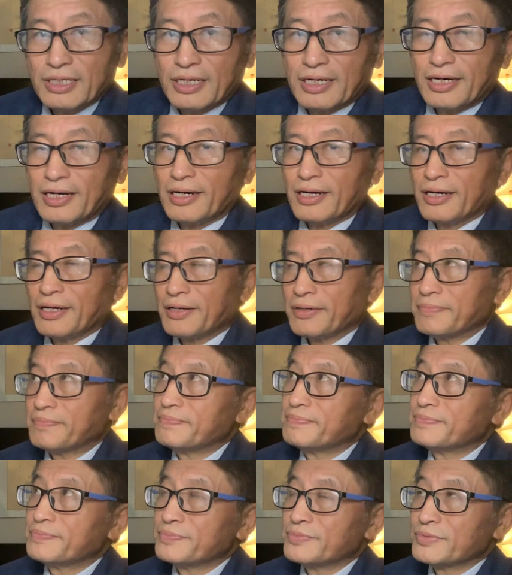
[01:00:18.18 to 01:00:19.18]

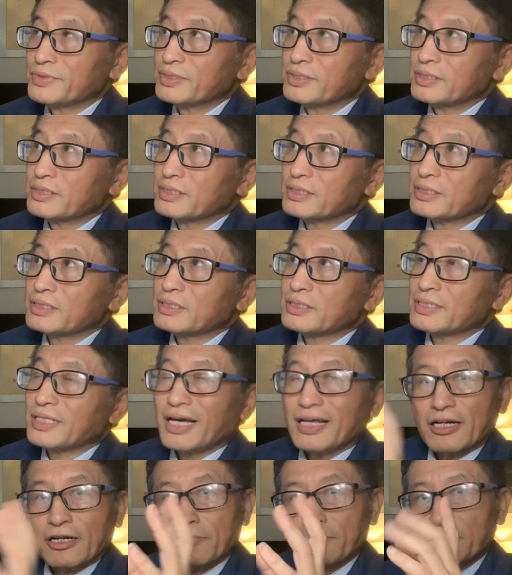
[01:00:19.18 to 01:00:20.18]

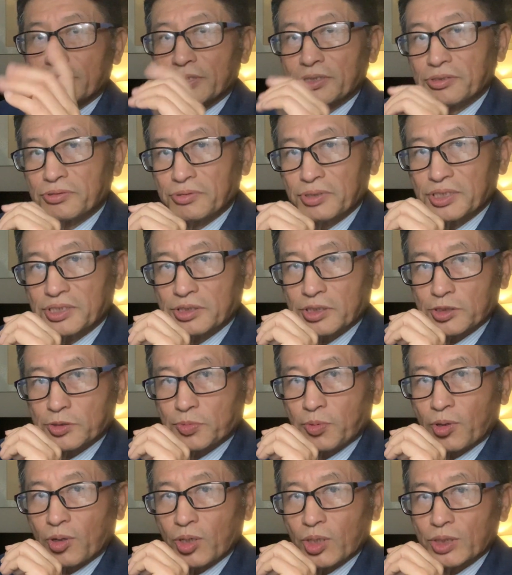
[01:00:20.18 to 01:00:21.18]
That operation research
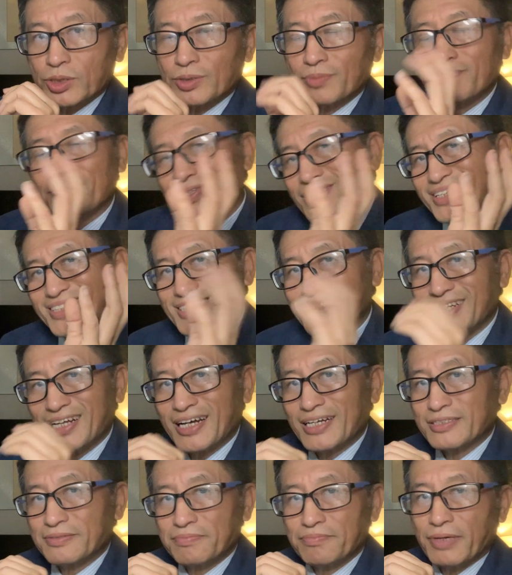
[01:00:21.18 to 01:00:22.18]
part is
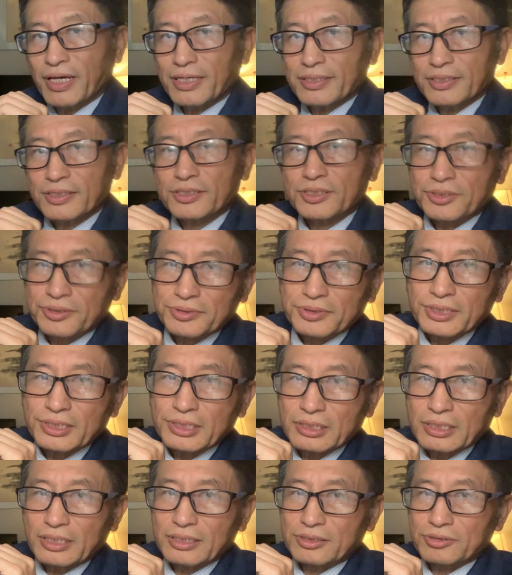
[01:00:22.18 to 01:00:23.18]
not
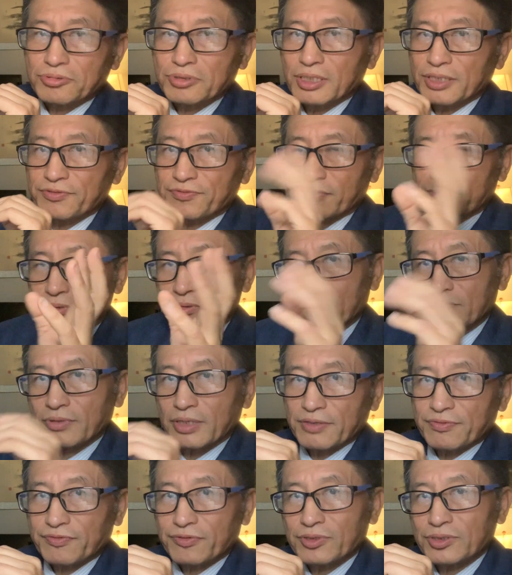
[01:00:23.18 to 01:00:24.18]
mandatory. It's really for your
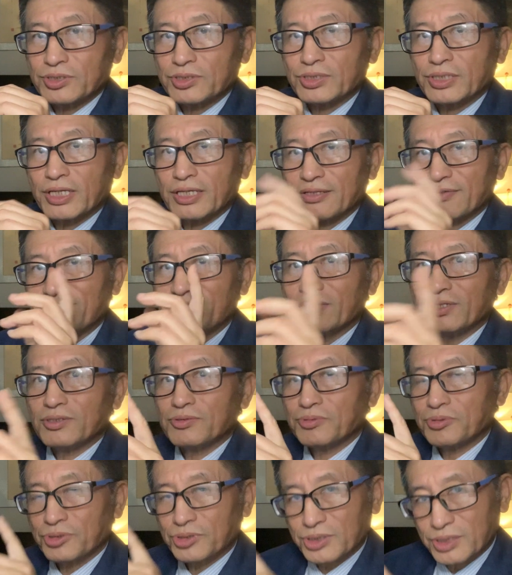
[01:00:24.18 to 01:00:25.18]
reference, and the video
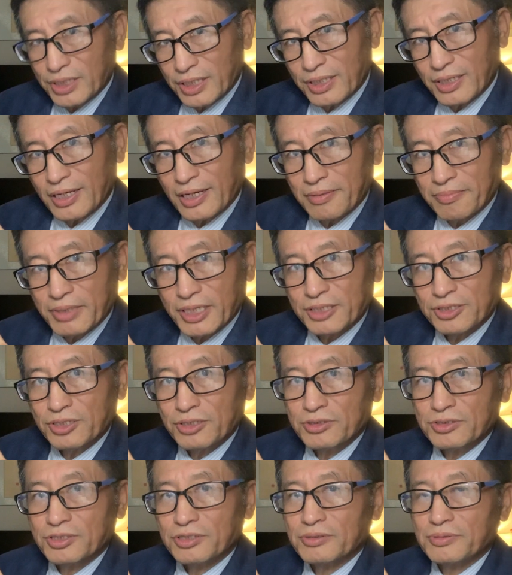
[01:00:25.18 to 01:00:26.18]
will stay on my
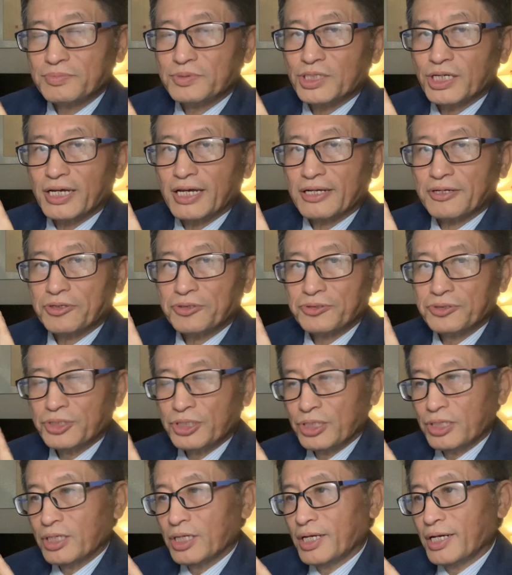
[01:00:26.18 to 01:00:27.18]
YouTube channel.
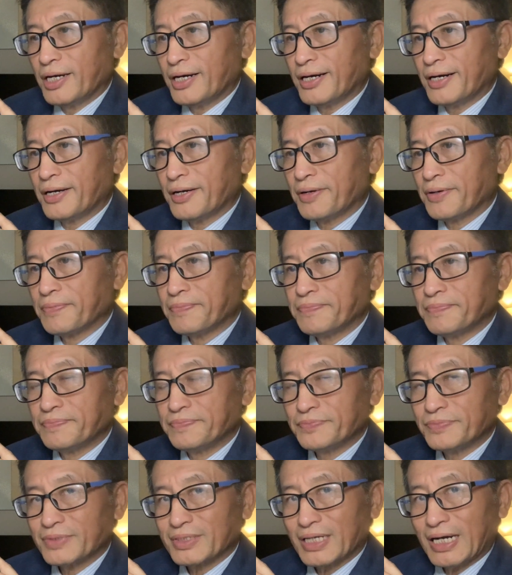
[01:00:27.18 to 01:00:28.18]

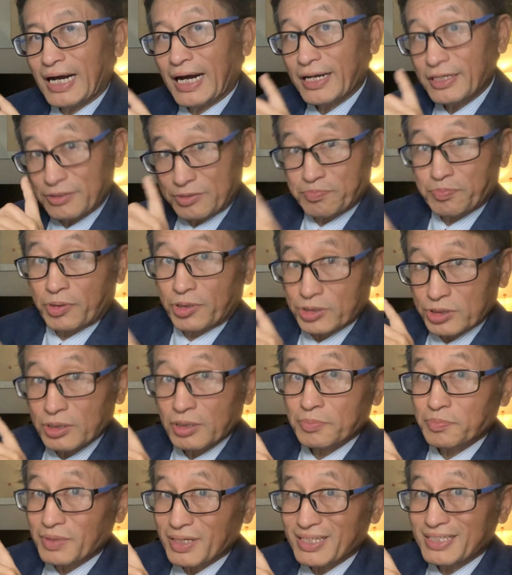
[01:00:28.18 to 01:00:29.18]
I
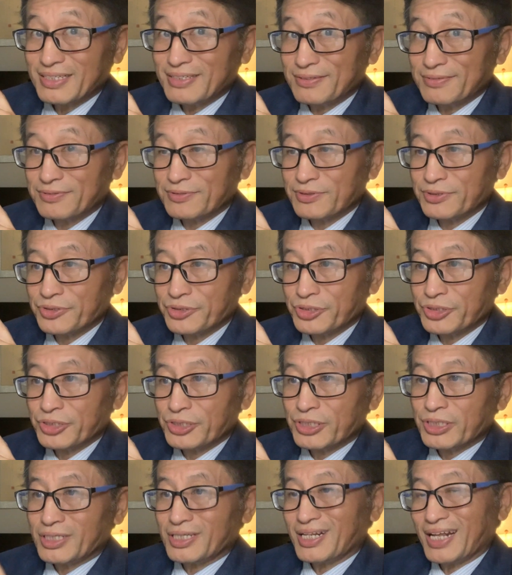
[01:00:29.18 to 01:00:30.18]
personally believe
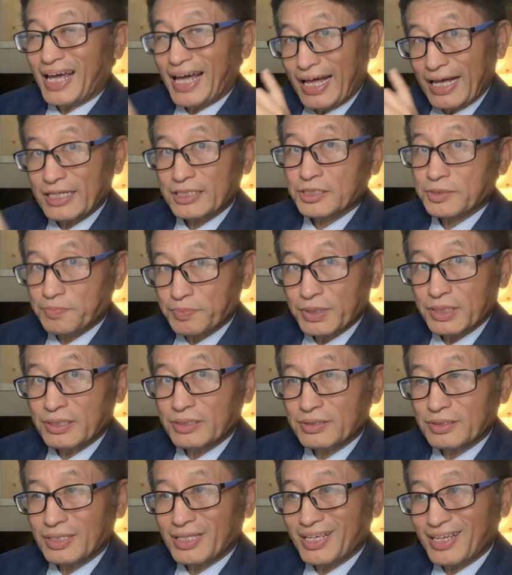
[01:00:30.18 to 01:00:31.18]
it has
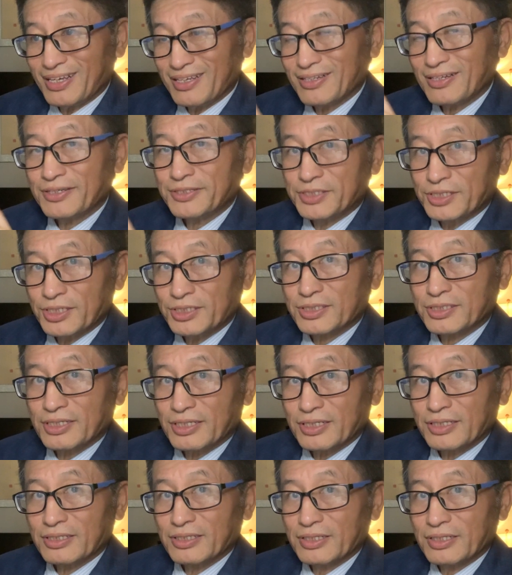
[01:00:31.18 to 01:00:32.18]
been in
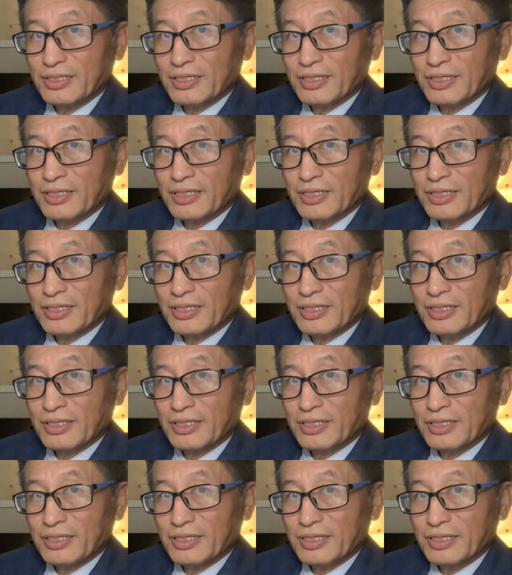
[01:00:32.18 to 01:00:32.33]
logistic,